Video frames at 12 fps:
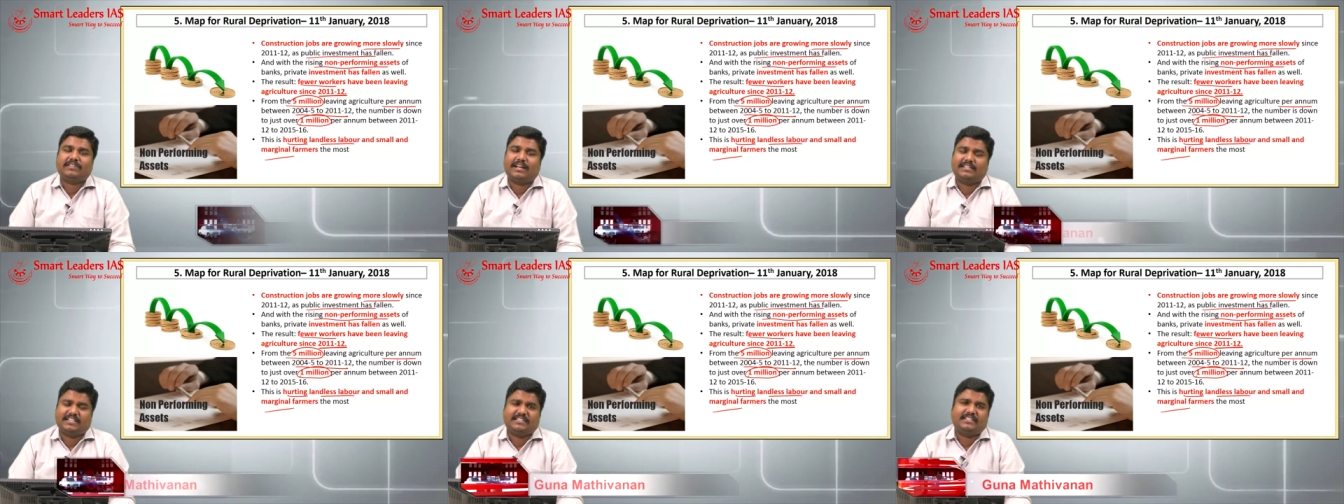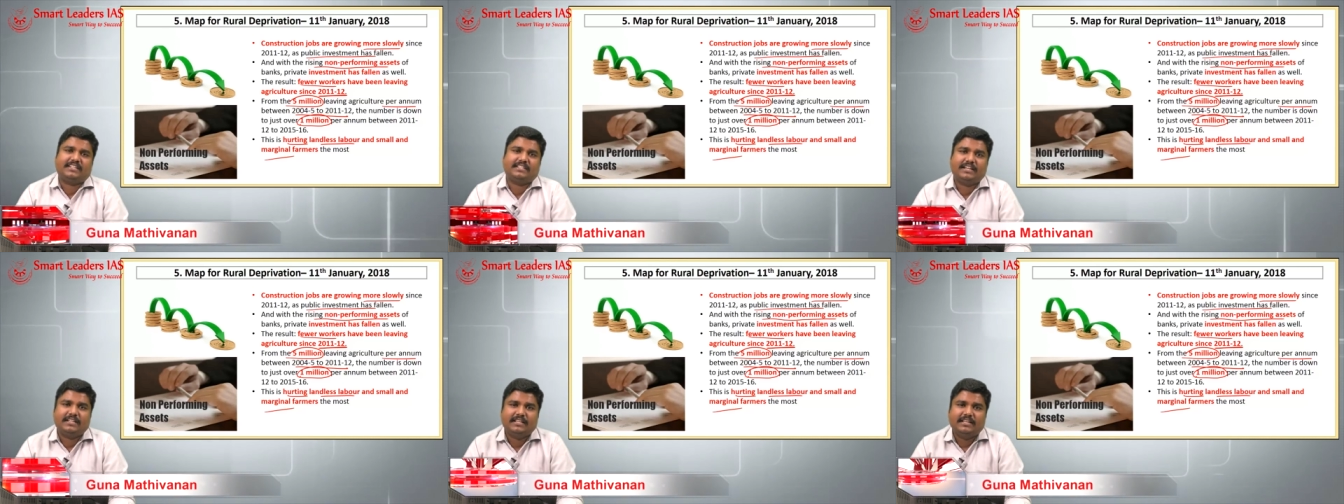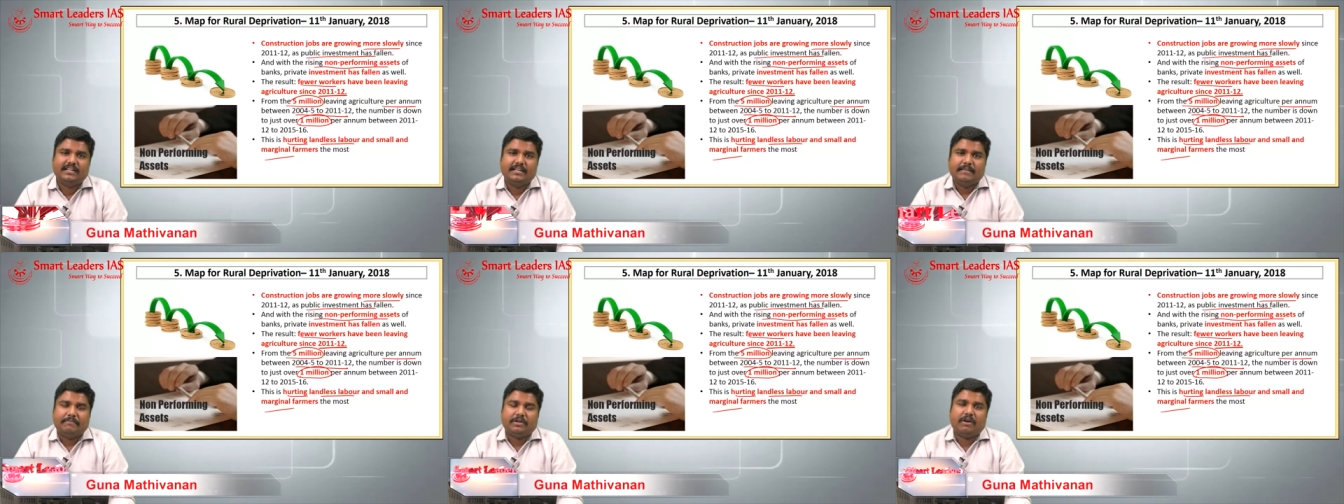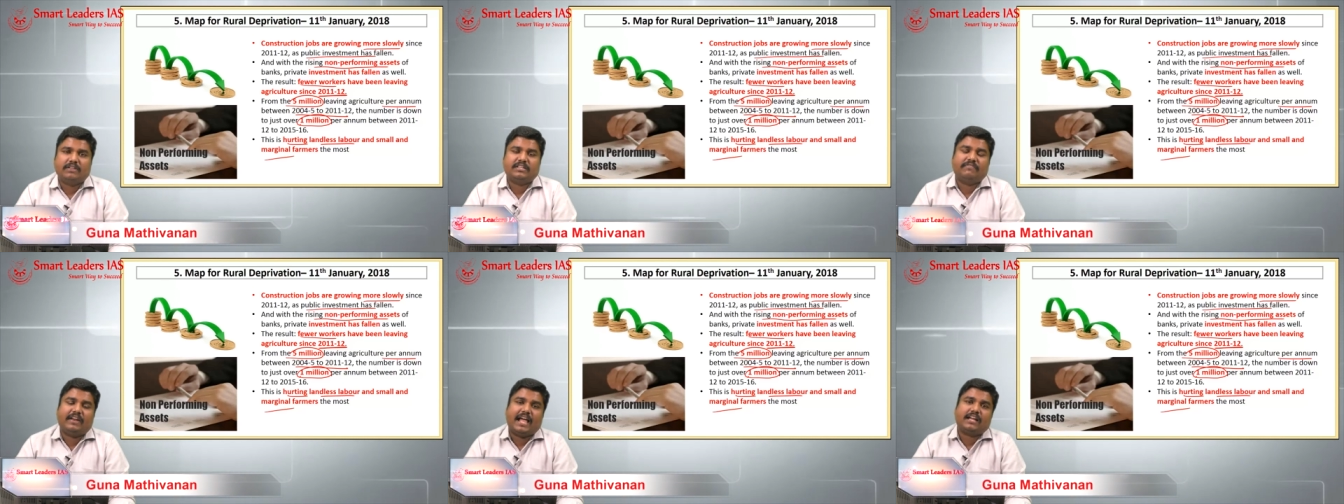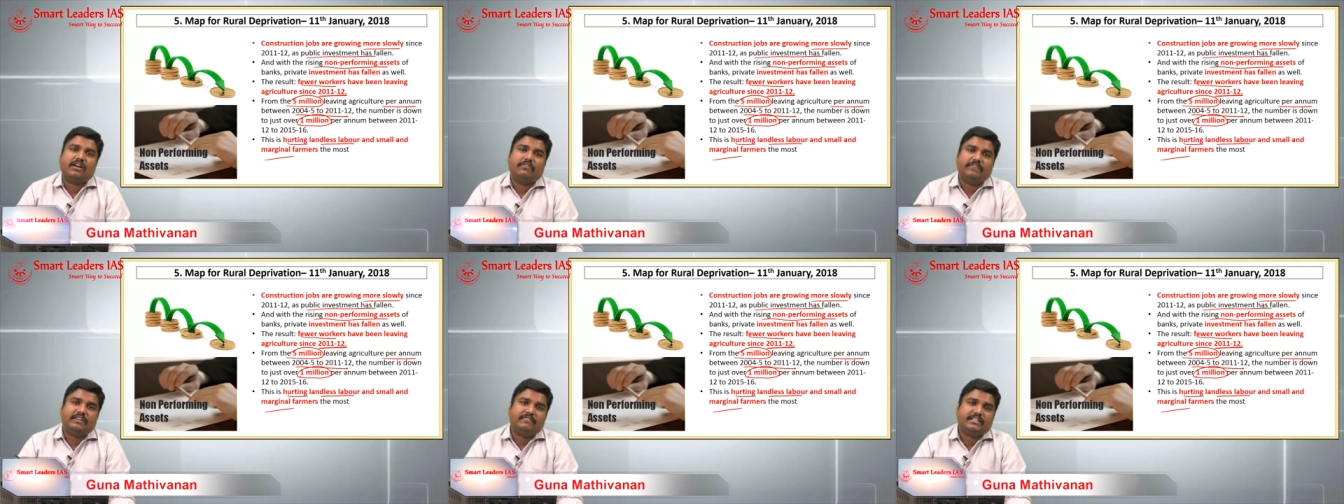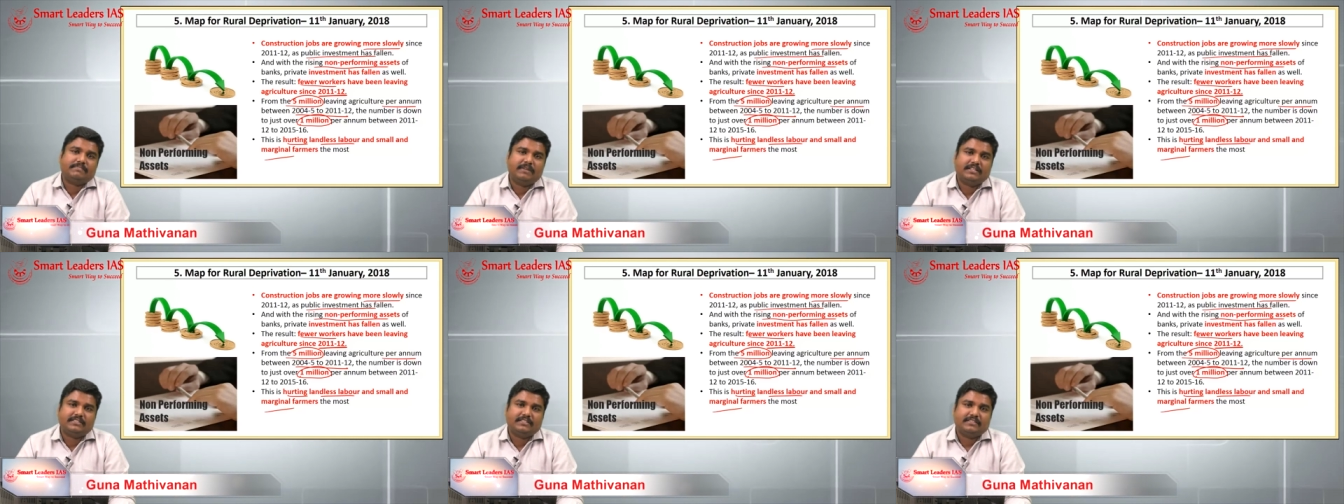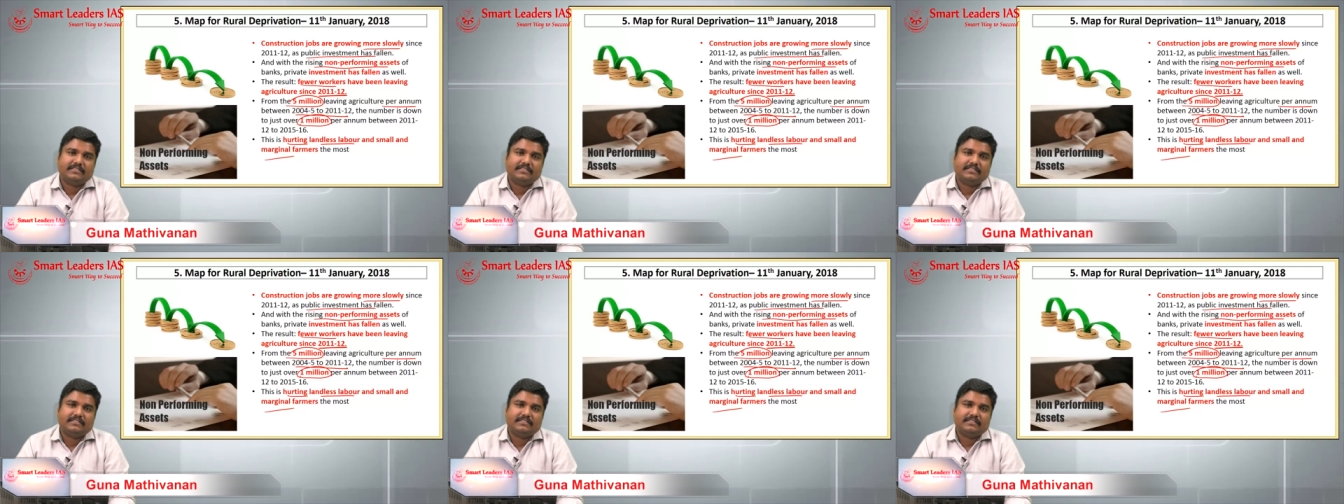construction sector because of lack of investments,